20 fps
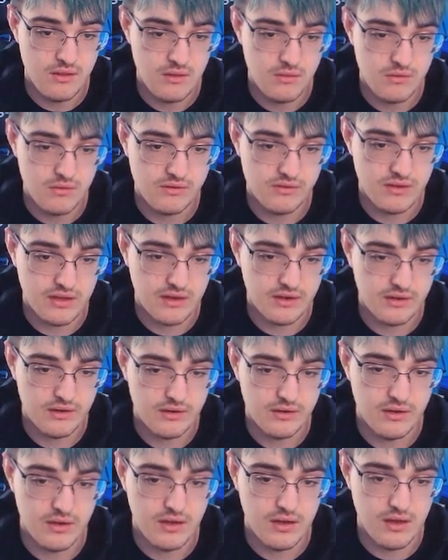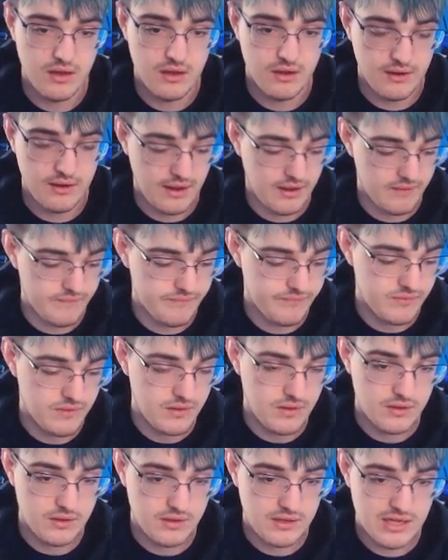one second, uh, okay,
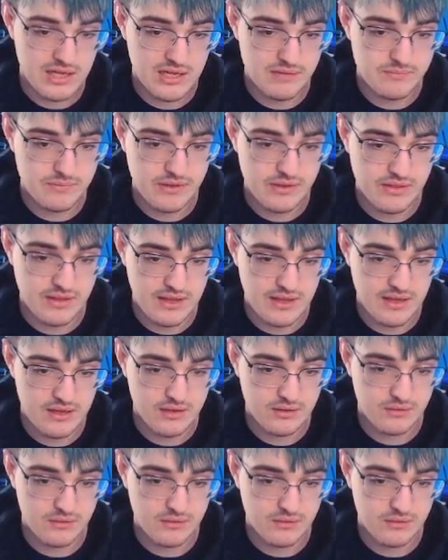copy that,